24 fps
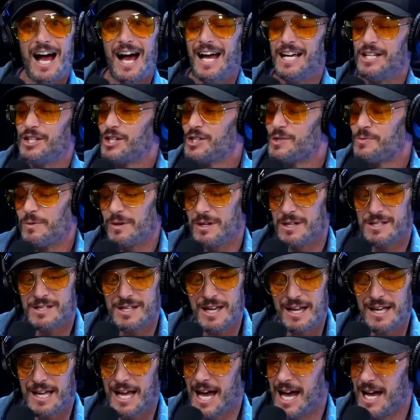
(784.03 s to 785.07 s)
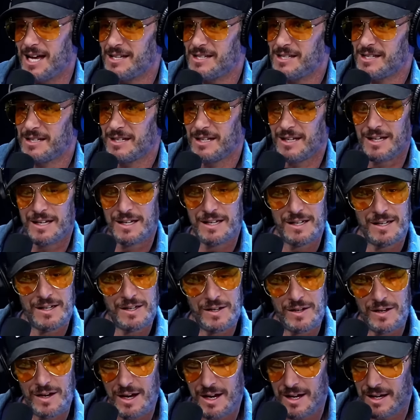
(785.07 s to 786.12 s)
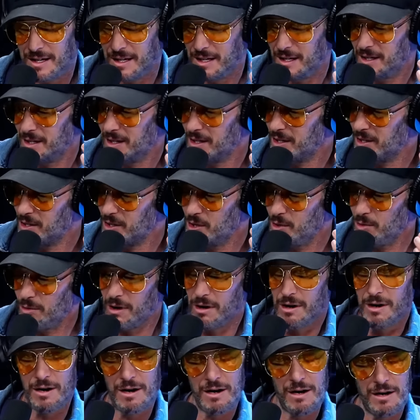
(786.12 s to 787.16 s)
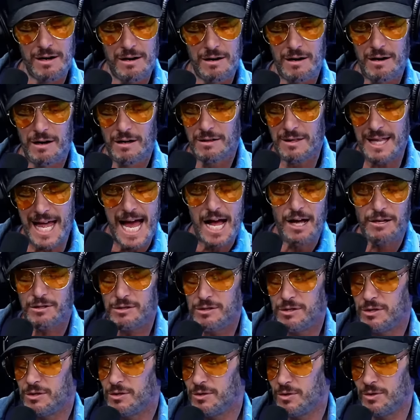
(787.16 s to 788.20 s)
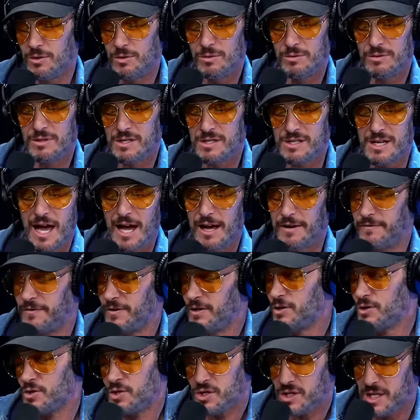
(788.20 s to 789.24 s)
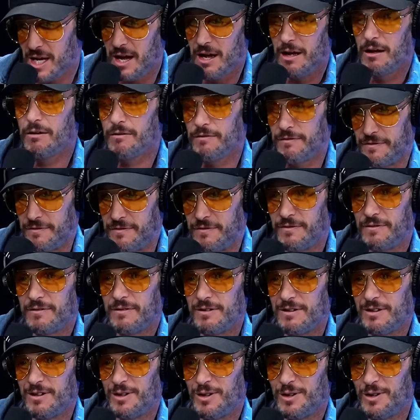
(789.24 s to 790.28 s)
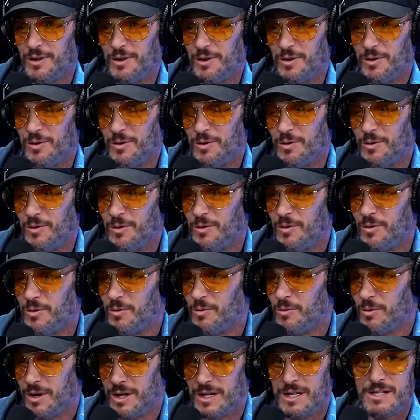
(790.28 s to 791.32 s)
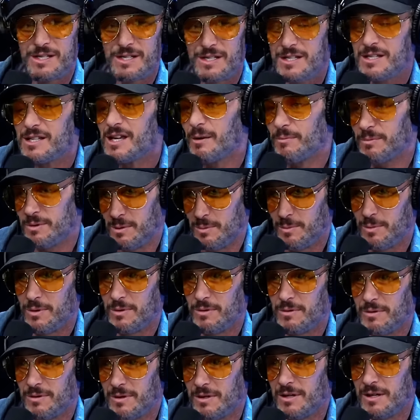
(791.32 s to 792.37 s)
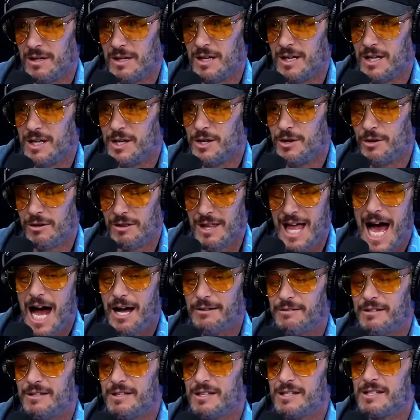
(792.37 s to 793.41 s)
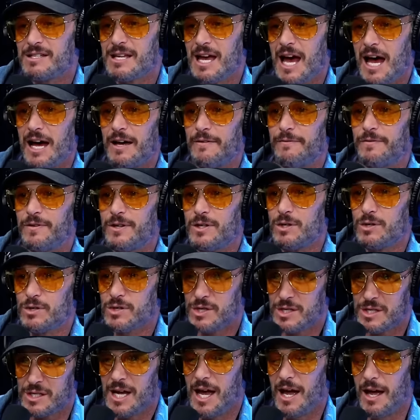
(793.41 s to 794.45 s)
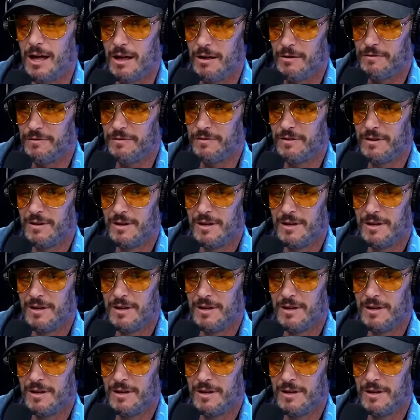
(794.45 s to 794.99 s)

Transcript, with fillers: I just want to say, guys, you are allowed to decide for yourself what is acceptable. Yeah. You're allowed to decide for yourself.